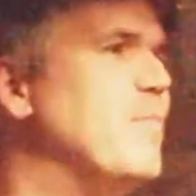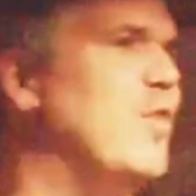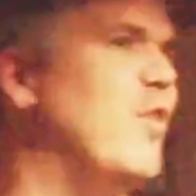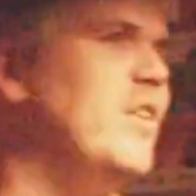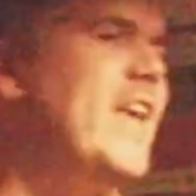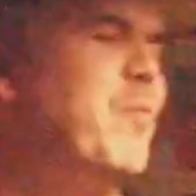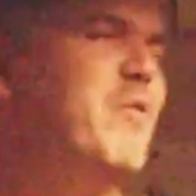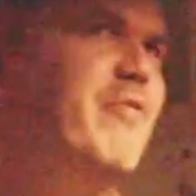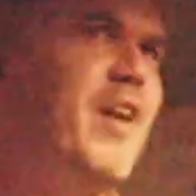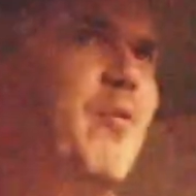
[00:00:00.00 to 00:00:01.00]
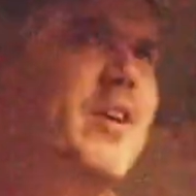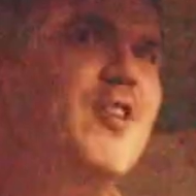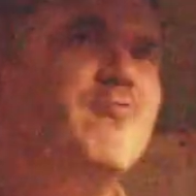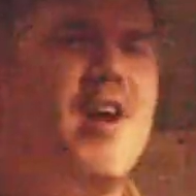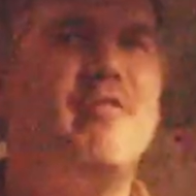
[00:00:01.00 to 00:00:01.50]
So we felt
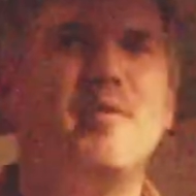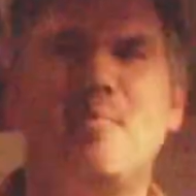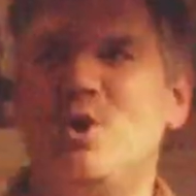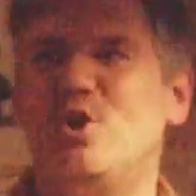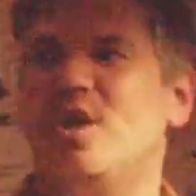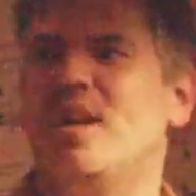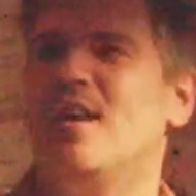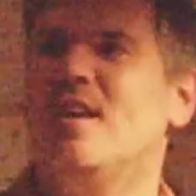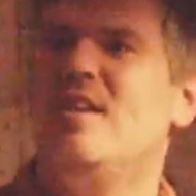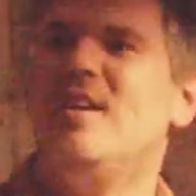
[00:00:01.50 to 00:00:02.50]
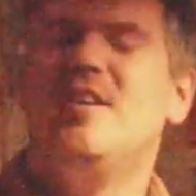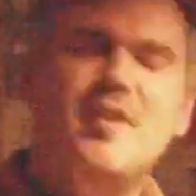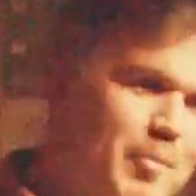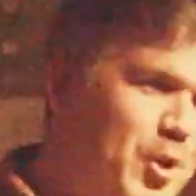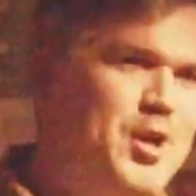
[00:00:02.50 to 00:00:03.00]
rather than pushing
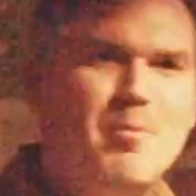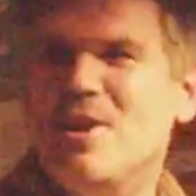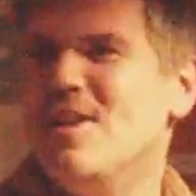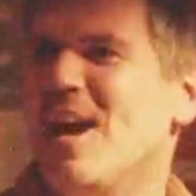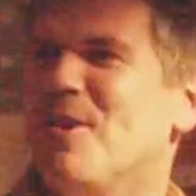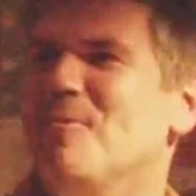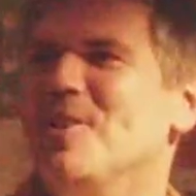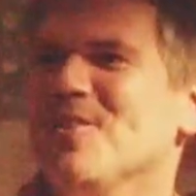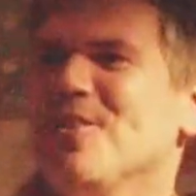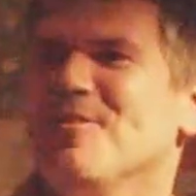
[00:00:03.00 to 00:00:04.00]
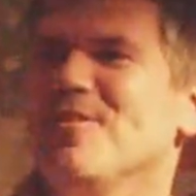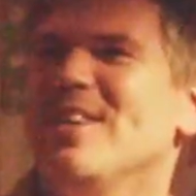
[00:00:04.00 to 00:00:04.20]
one down, we sort of.